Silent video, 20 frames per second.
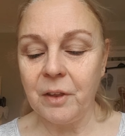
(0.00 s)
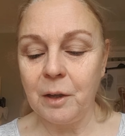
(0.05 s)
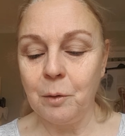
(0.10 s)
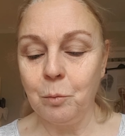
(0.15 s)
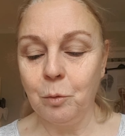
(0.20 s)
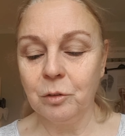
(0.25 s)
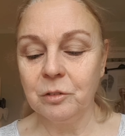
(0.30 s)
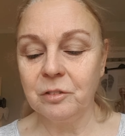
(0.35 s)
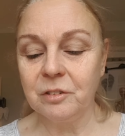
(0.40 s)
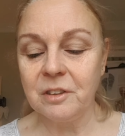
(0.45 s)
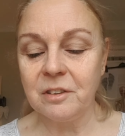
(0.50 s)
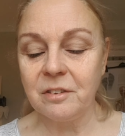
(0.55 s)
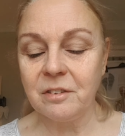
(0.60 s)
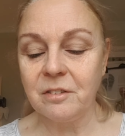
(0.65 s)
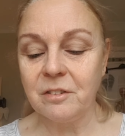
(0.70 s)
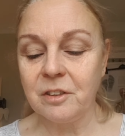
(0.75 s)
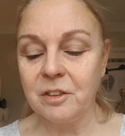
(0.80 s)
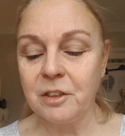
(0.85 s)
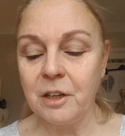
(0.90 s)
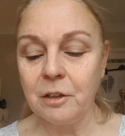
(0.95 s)
they want us
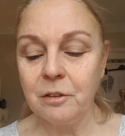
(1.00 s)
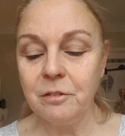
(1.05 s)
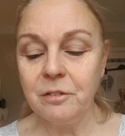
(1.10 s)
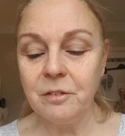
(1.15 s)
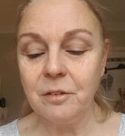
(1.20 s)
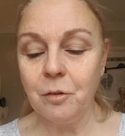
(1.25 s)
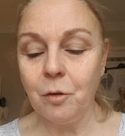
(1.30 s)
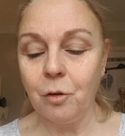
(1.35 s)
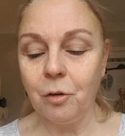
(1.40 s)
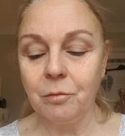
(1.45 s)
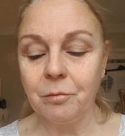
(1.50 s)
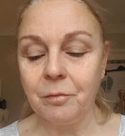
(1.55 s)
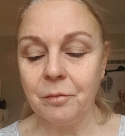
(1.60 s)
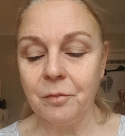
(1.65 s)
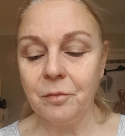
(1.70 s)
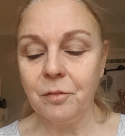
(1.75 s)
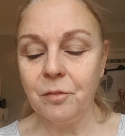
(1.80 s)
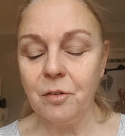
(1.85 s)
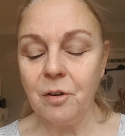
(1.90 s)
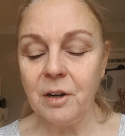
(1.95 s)
to know on
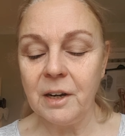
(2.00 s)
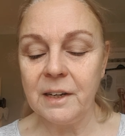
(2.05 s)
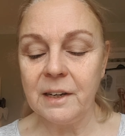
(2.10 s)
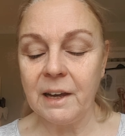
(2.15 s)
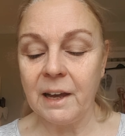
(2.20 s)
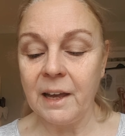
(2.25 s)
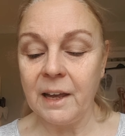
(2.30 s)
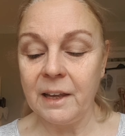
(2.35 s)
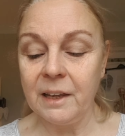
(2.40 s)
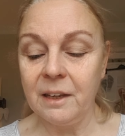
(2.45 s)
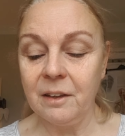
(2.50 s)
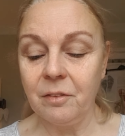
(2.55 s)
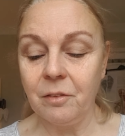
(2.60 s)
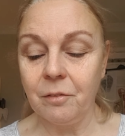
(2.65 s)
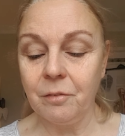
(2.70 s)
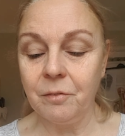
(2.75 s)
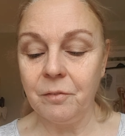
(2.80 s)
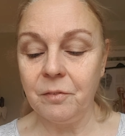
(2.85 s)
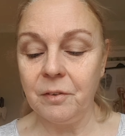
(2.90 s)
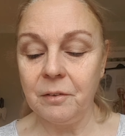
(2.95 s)
Friday, the
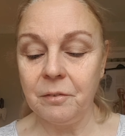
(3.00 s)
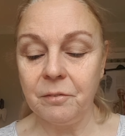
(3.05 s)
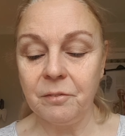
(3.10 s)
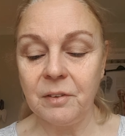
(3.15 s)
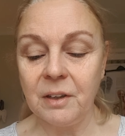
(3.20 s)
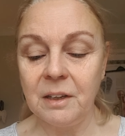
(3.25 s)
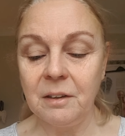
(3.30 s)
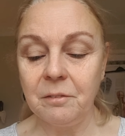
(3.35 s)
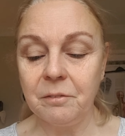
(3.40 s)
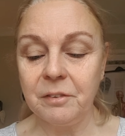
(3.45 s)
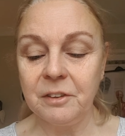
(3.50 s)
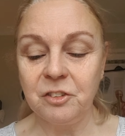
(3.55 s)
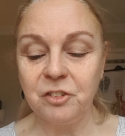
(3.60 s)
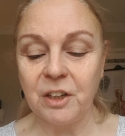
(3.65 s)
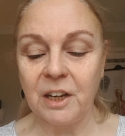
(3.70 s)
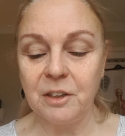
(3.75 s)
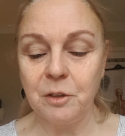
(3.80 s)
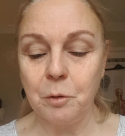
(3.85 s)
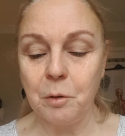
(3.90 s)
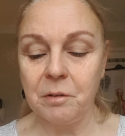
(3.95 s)
15th of
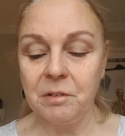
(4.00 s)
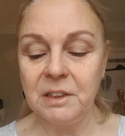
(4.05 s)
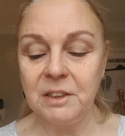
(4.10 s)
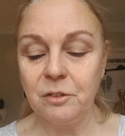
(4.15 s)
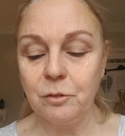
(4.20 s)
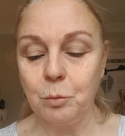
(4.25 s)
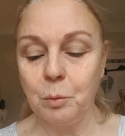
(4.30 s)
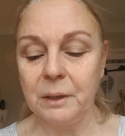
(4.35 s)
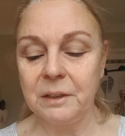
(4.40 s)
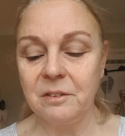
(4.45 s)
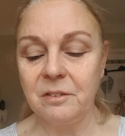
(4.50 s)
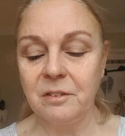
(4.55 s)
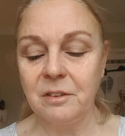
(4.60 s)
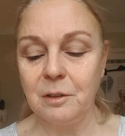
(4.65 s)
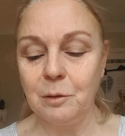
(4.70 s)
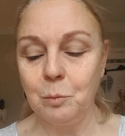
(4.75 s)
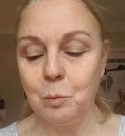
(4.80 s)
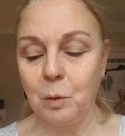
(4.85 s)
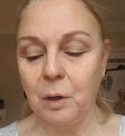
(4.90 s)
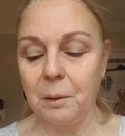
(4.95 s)
January
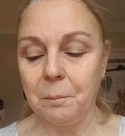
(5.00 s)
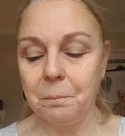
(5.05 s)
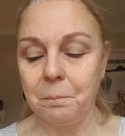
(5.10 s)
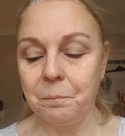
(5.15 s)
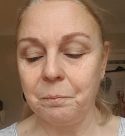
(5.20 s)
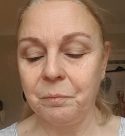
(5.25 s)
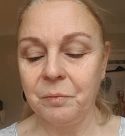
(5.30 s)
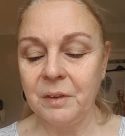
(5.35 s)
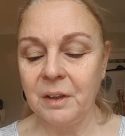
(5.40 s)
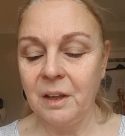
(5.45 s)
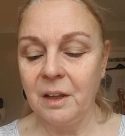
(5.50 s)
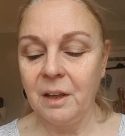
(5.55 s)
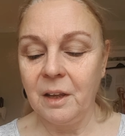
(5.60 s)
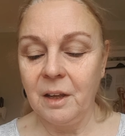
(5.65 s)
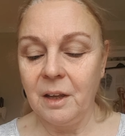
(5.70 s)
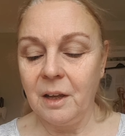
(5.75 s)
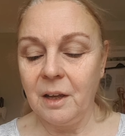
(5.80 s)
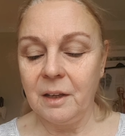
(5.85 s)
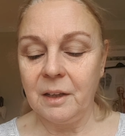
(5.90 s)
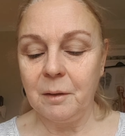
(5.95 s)
21.
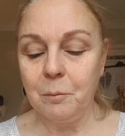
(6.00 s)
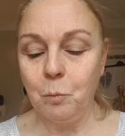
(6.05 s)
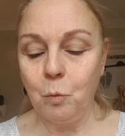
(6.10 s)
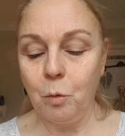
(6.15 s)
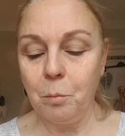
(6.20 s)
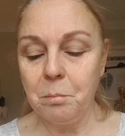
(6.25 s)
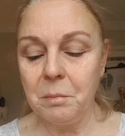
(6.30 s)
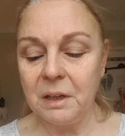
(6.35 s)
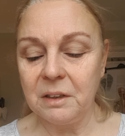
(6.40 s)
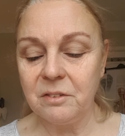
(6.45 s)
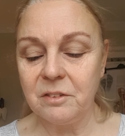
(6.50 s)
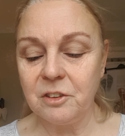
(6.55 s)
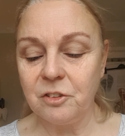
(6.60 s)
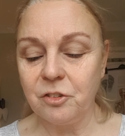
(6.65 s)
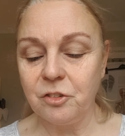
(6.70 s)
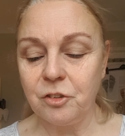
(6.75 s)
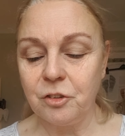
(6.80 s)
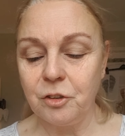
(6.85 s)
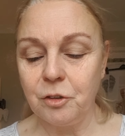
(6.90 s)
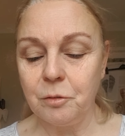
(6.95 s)
What
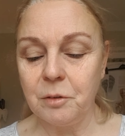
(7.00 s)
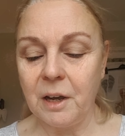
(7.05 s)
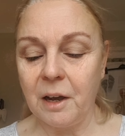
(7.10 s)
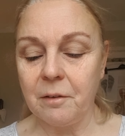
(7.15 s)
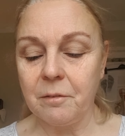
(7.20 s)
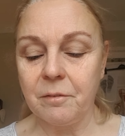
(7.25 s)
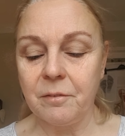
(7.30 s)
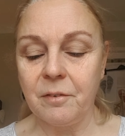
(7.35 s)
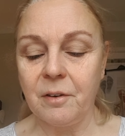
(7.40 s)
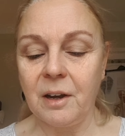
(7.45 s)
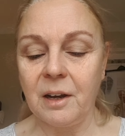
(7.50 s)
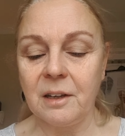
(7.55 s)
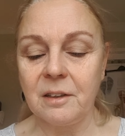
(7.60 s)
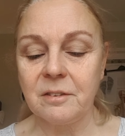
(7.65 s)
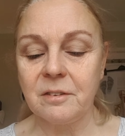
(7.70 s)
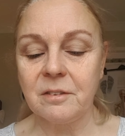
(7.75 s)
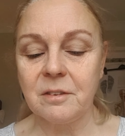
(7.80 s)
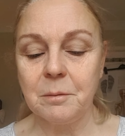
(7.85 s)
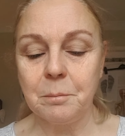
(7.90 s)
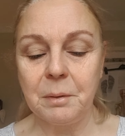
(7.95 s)
message do you have for
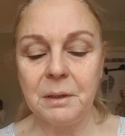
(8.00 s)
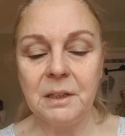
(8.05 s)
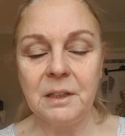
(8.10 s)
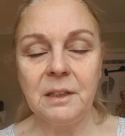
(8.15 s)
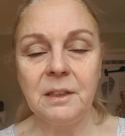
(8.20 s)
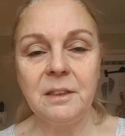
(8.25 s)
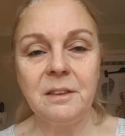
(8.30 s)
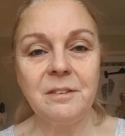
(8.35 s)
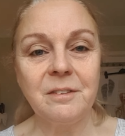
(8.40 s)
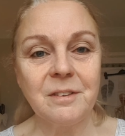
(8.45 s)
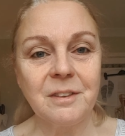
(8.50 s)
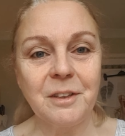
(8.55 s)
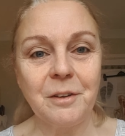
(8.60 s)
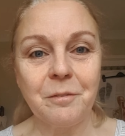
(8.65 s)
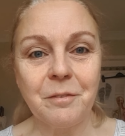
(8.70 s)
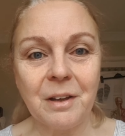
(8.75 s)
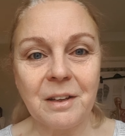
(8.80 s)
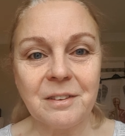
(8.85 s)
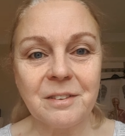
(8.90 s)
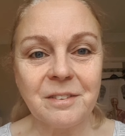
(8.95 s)
us? Please
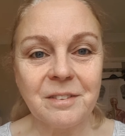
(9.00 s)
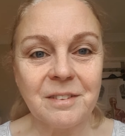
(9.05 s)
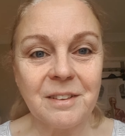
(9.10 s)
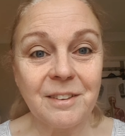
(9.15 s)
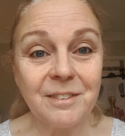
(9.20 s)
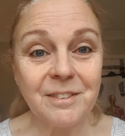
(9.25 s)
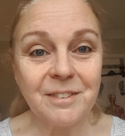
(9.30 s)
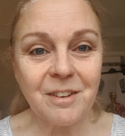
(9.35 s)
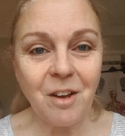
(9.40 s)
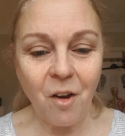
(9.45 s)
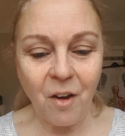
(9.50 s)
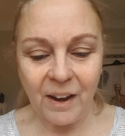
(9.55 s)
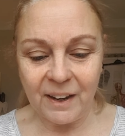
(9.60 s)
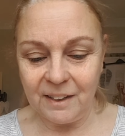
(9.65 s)
give us a sign.